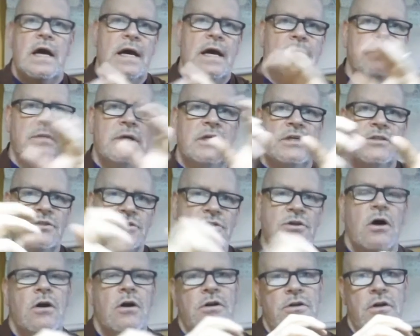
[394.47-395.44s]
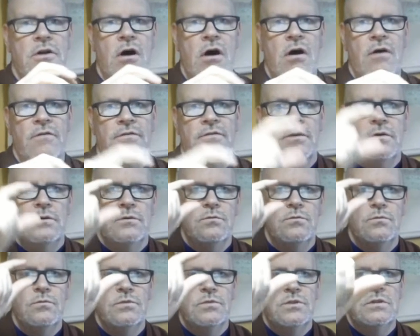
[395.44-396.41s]
But it started off,
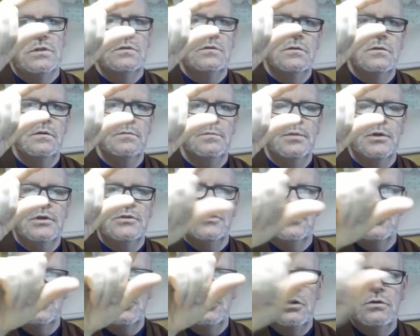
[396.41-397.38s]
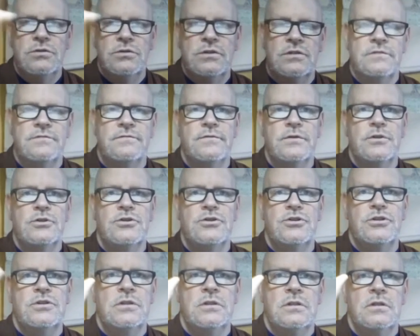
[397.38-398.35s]
the person chose the
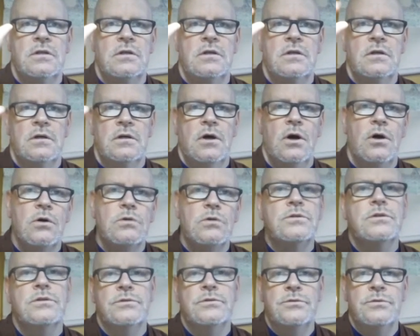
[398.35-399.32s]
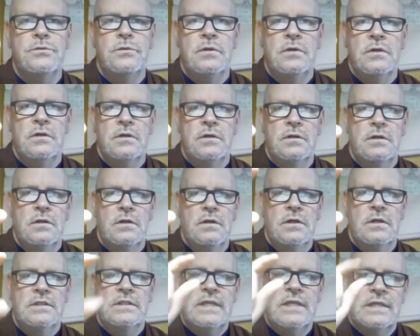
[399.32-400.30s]
first hoku
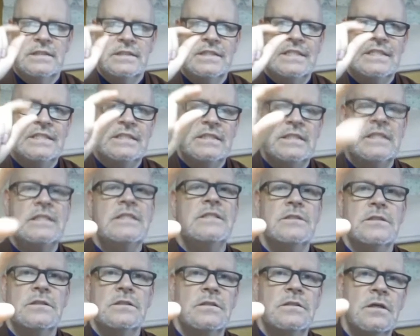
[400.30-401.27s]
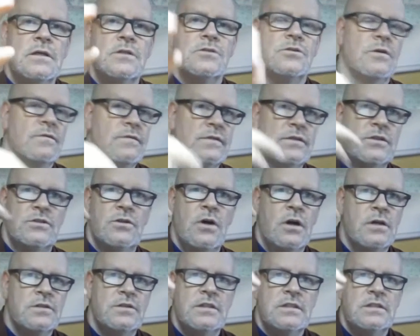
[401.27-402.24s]
sets the season. So if it
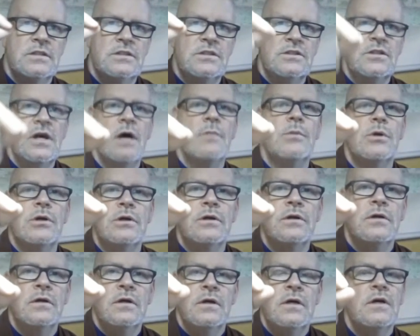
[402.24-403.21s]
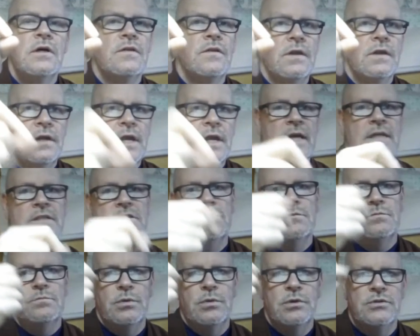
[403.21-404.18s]
starts in summer, the next
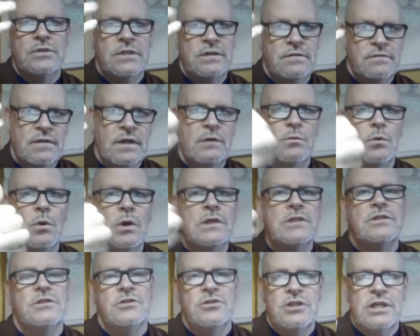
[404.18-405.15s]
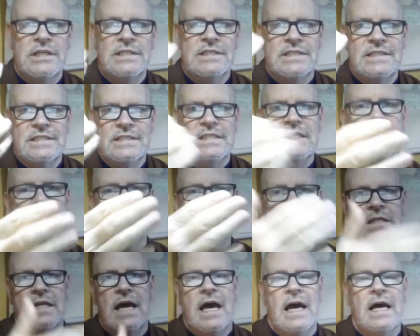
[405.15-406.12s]
person, if they want to change the season,
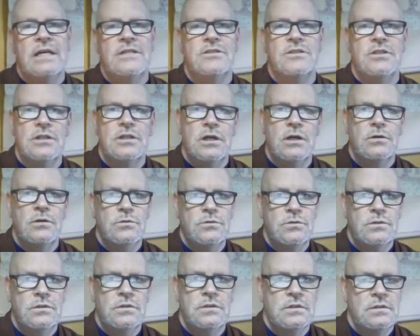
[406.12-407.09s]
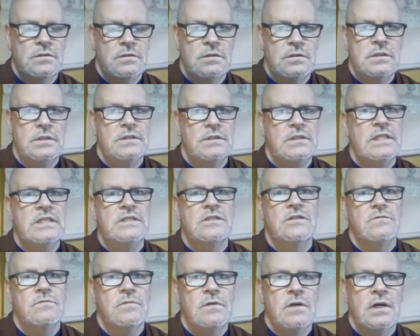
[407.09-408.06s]
has to go to the
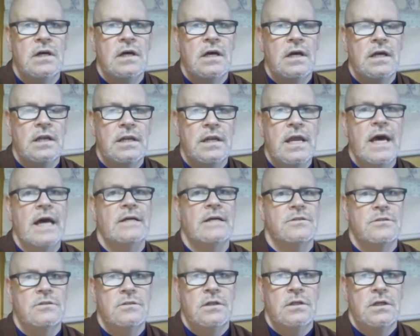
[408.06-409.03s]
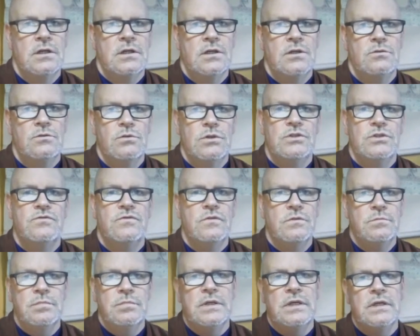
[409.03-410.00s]
season next, which would
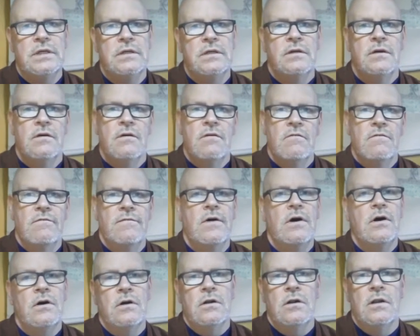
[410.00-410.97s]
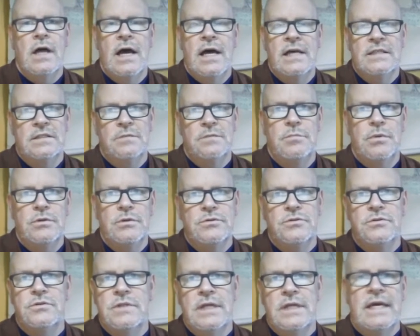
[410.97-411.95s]
be fall, as opposed to
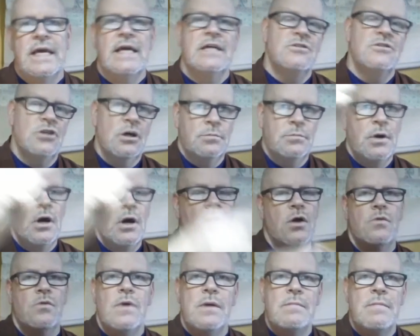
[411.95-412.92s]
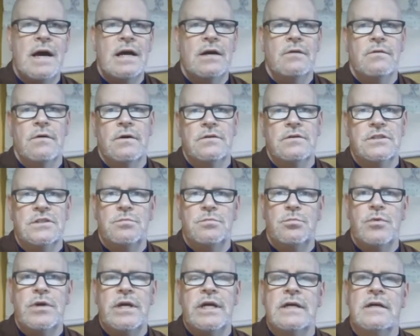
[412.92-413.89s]
they can't jump all the way back around to
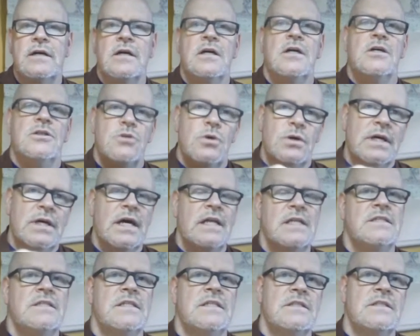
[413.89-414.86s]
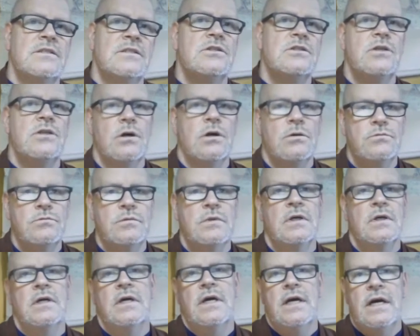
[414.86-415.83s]
spring. So it kind of sets the tone
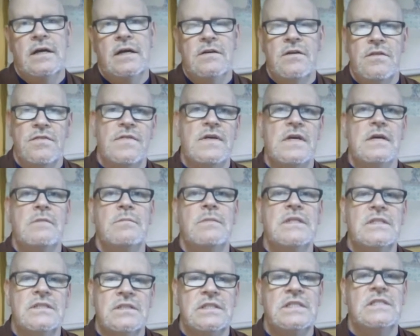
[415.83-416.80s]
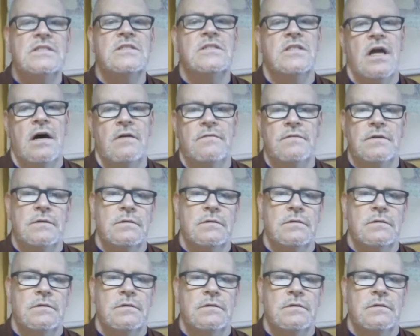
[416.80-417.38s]
and the theme and the season of it.